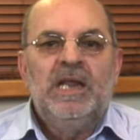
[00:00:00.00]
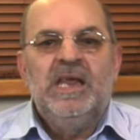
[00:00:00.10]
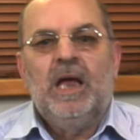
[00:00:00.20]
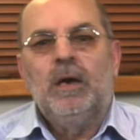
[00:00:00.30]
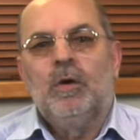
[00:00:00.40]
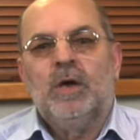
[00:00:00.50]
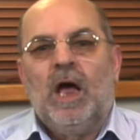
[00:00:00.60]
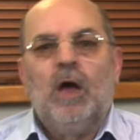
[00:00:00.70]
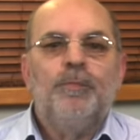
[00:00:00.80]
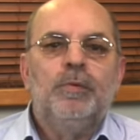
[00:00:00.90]
The analog
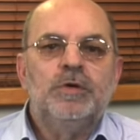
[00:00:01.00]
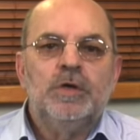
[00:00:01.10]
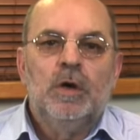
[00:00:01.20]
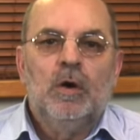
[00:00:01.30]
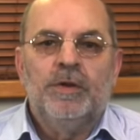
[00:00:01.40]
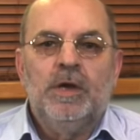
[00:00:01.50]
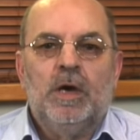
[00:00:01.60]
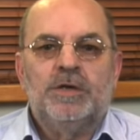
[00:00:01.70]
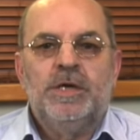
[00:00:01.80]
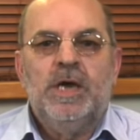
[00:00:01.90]
outputs on the
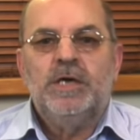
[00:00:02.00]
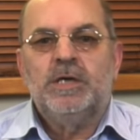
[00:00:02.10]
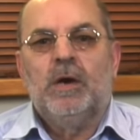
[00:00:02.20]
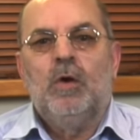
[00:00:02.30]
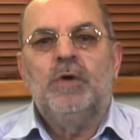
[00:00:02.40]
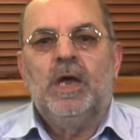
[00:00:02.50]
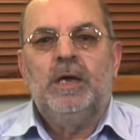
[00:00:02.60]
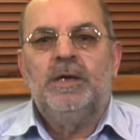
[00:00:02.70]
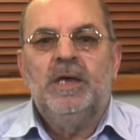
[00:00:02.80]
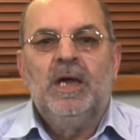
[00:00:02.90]
RCAs are
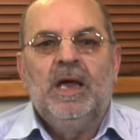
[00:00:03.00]
located